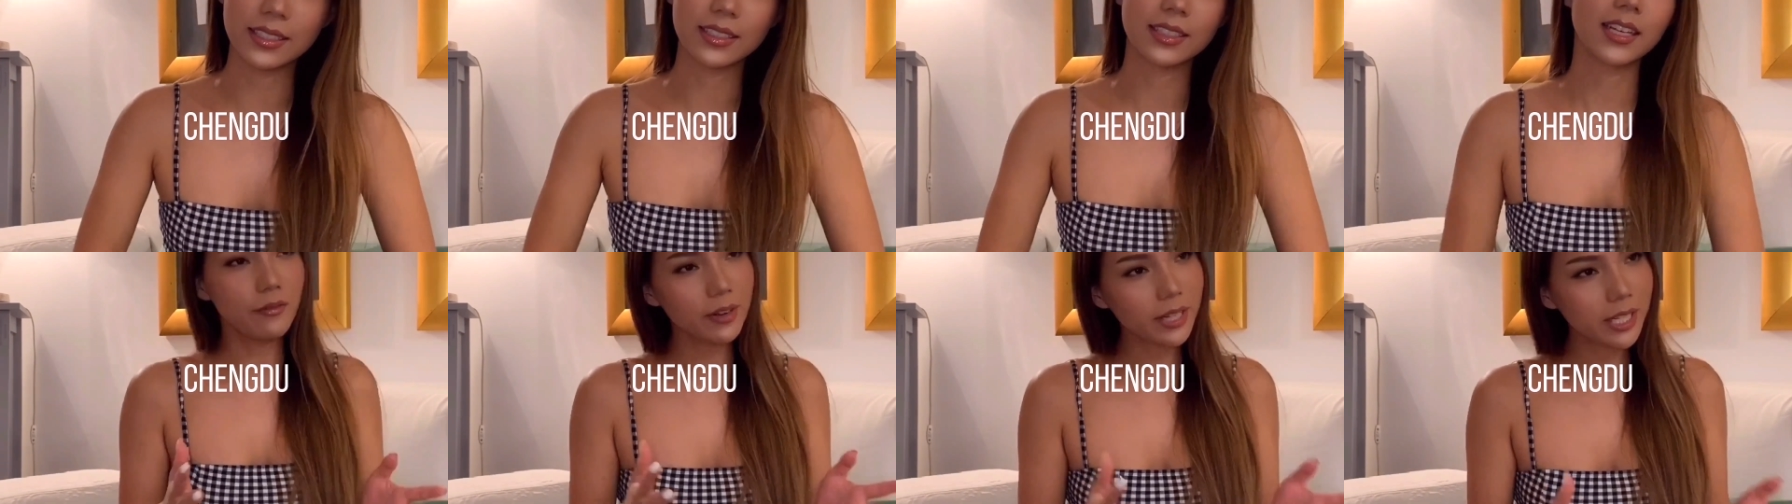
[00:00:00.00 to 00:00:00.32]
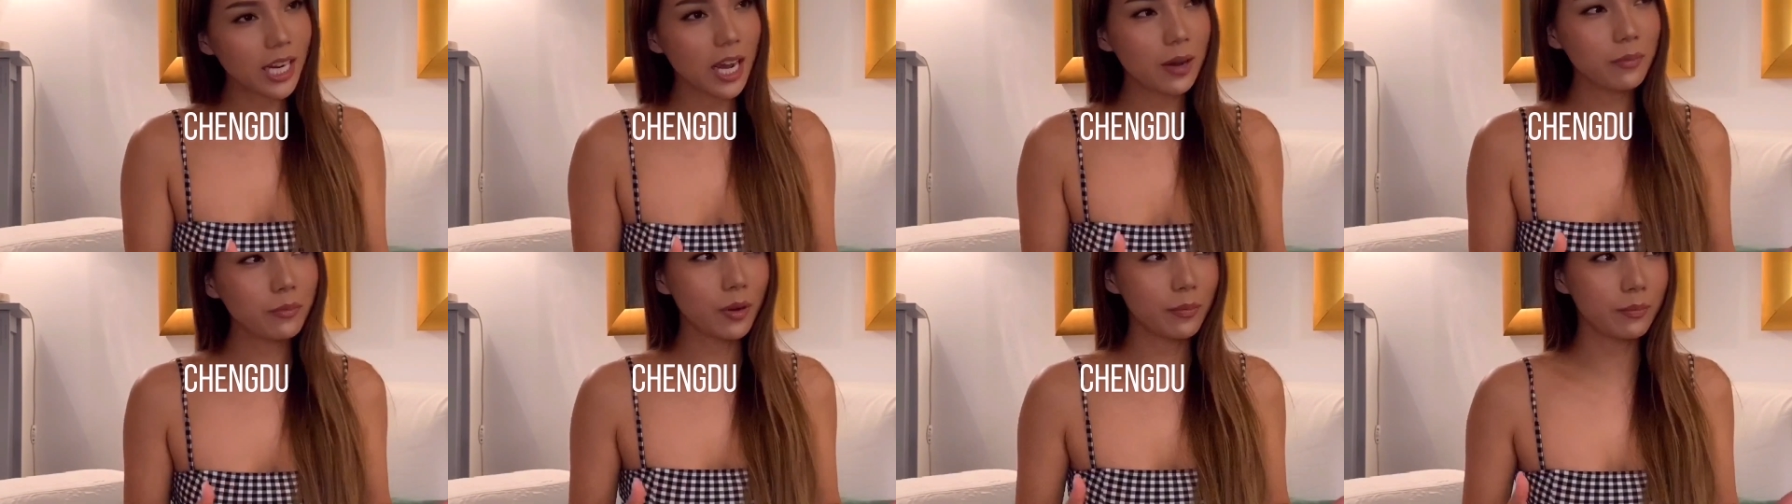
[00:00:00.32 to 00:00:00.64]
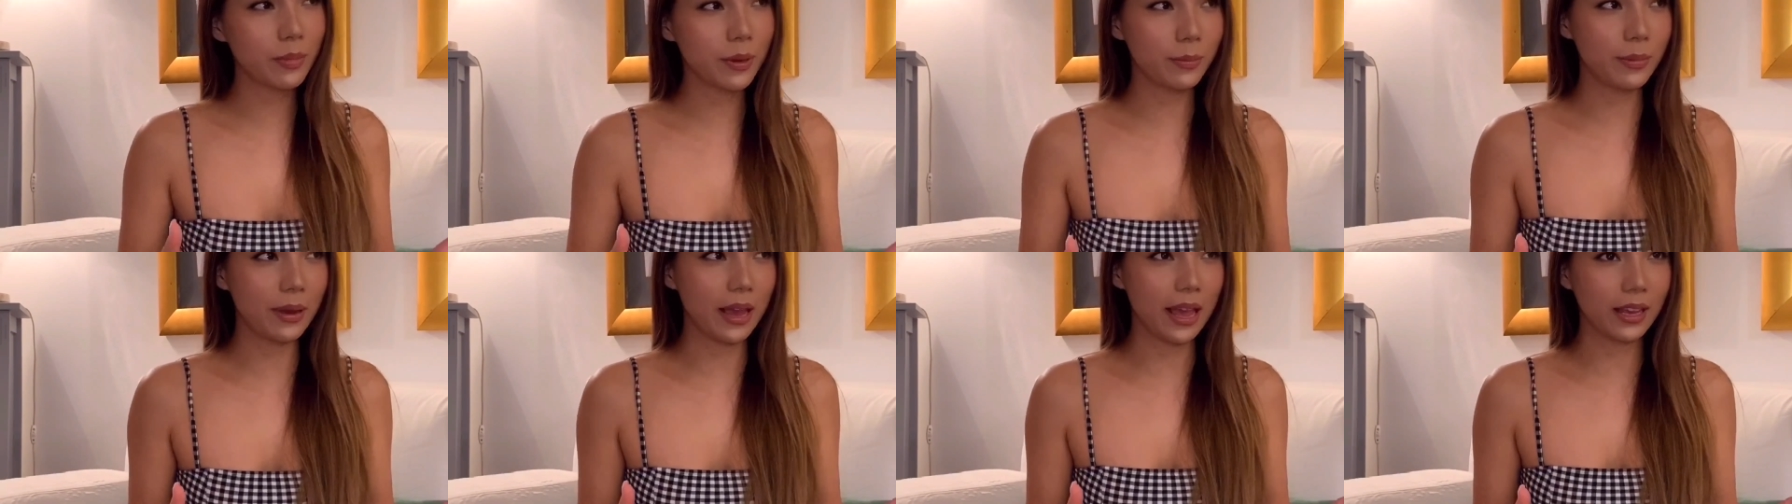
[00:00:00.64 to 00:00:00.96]
Every time when
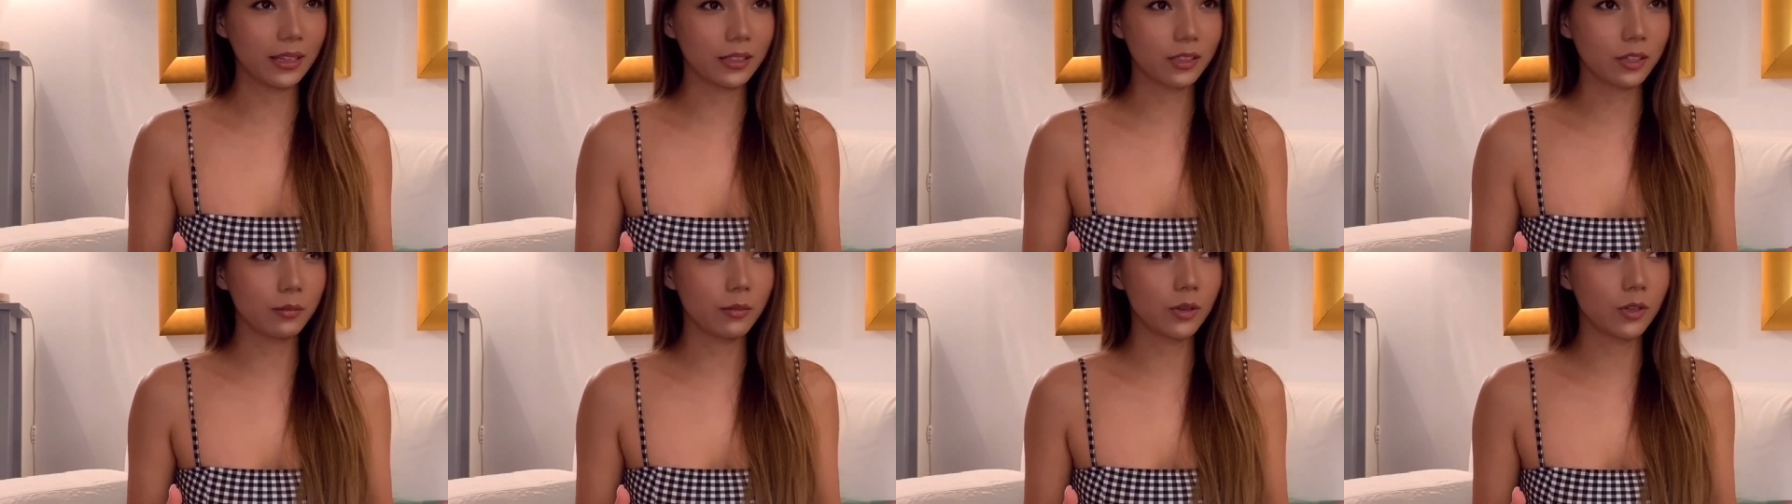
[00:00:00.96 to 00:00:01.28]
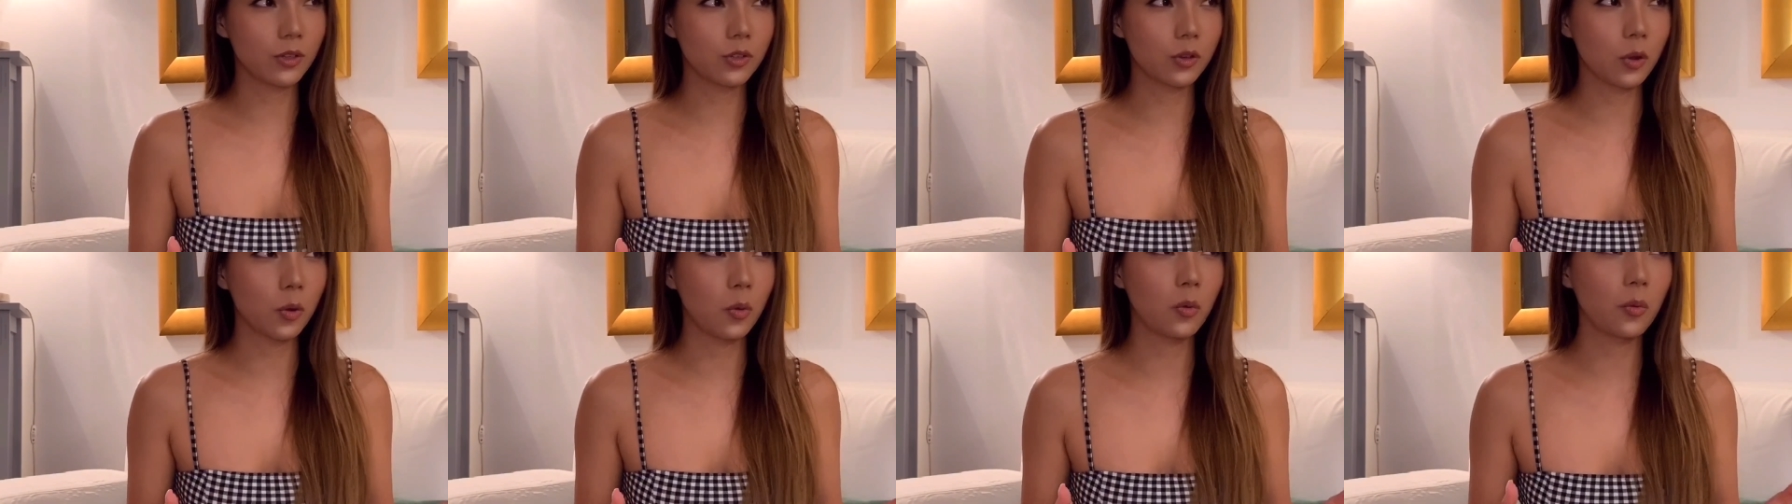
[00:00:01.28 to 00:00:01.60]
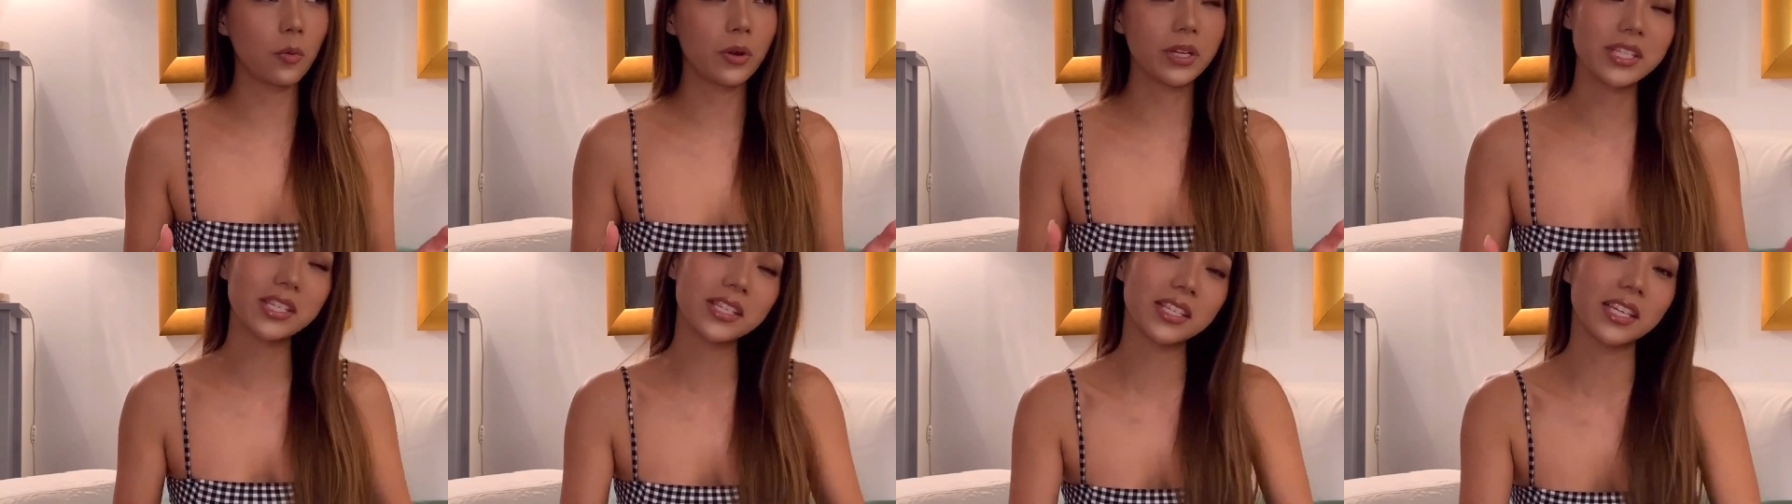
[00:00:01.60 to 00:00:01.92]
people ask me, so
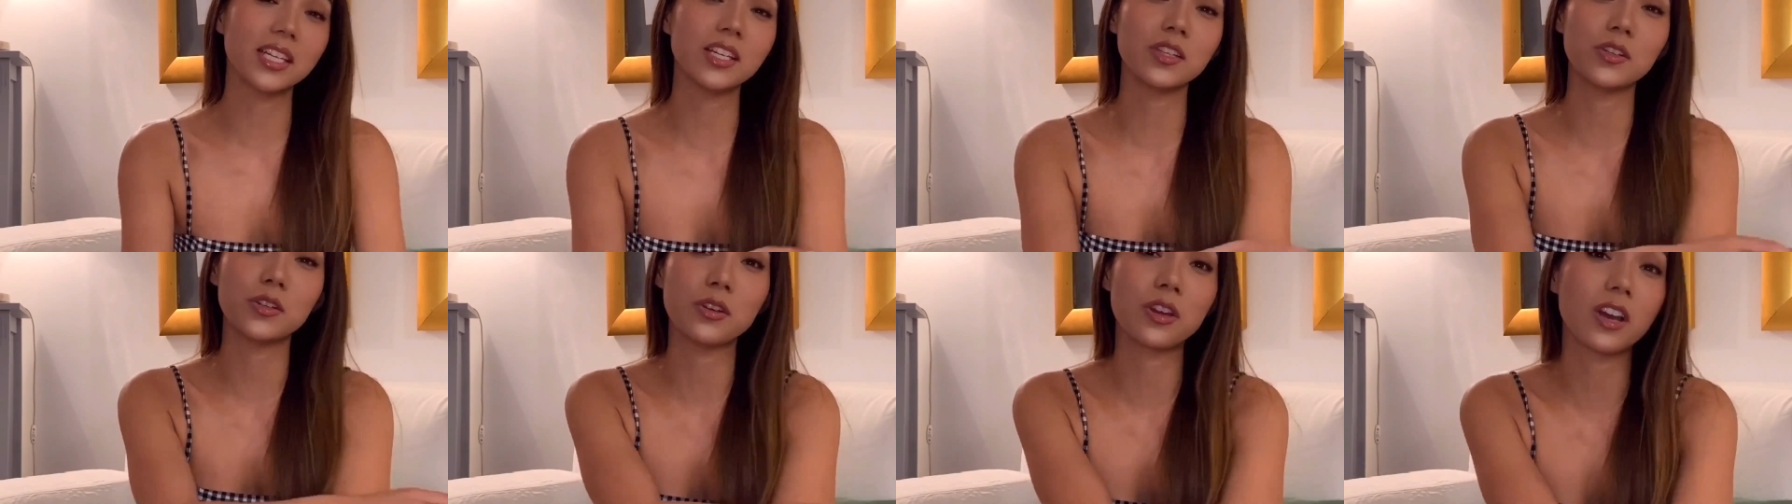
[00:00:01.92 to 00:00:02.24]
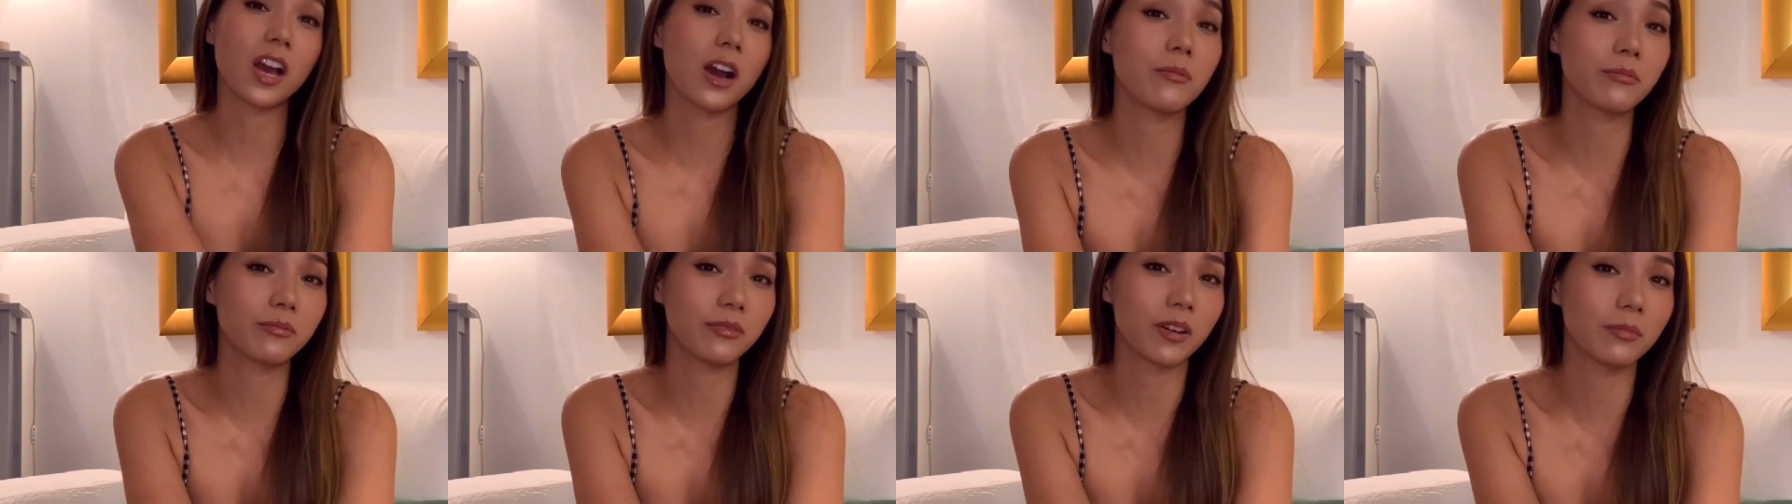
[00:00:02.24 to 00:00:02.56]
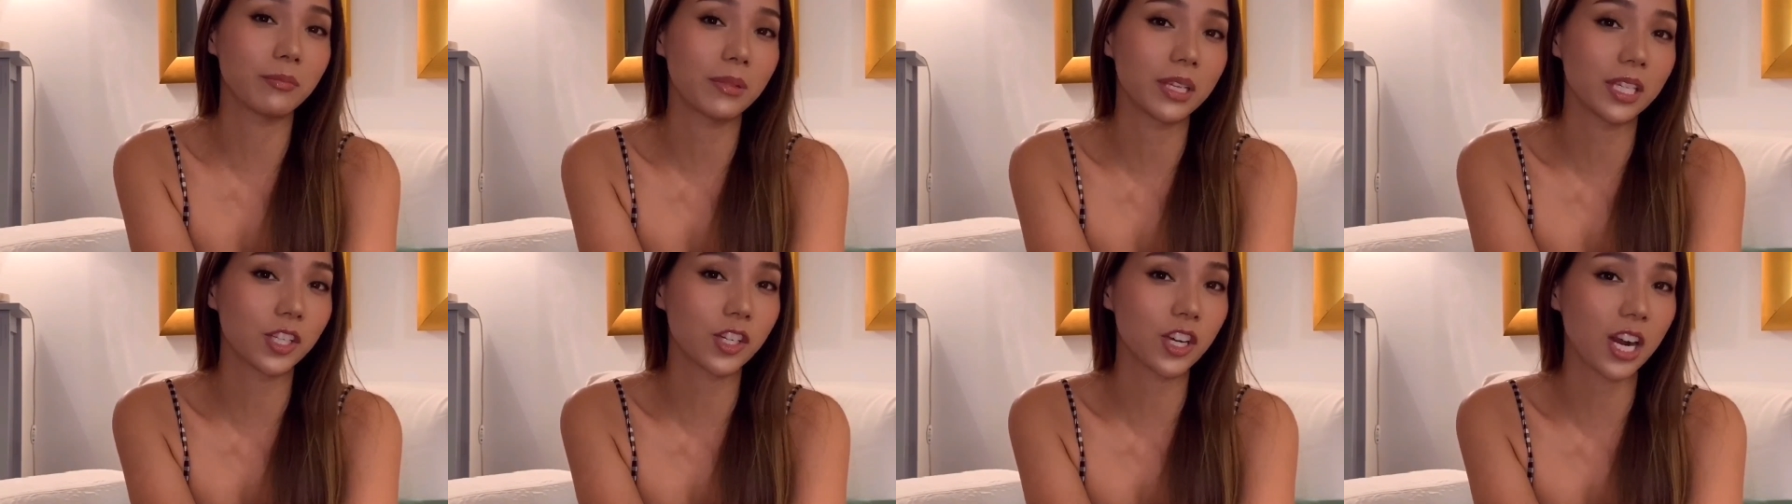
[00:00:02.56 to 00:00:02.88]
which city do you come
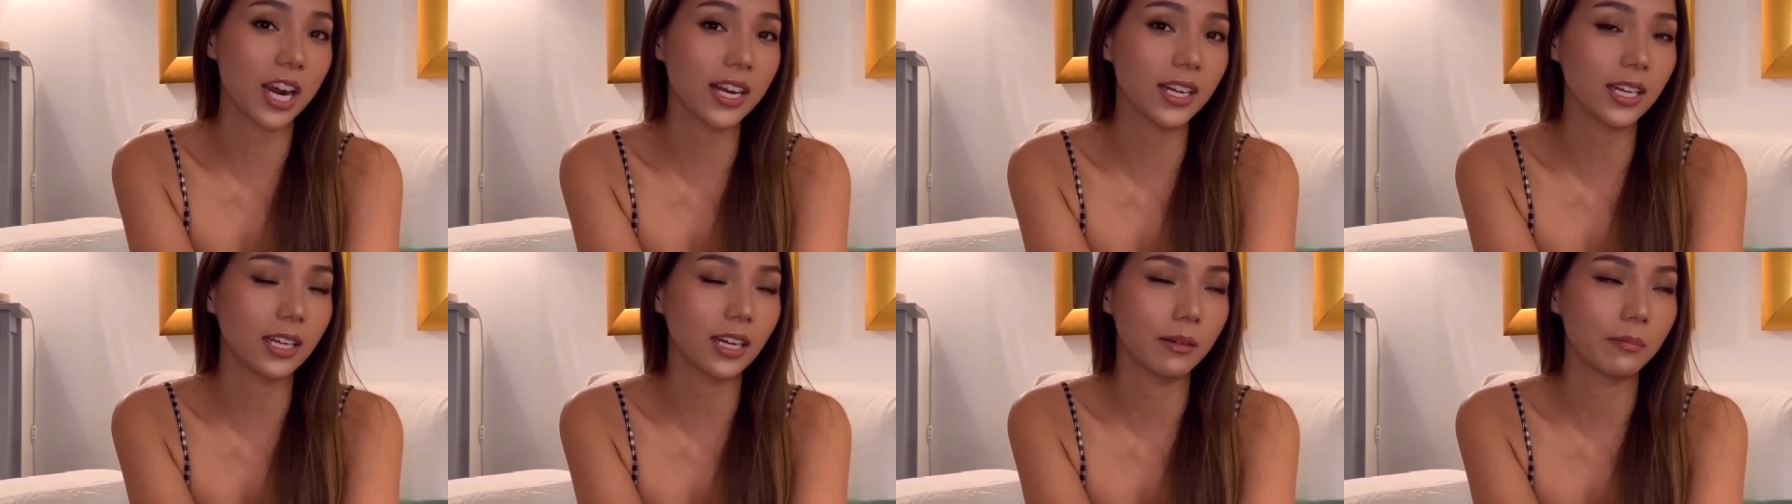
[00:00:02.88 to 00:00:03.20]
from in China?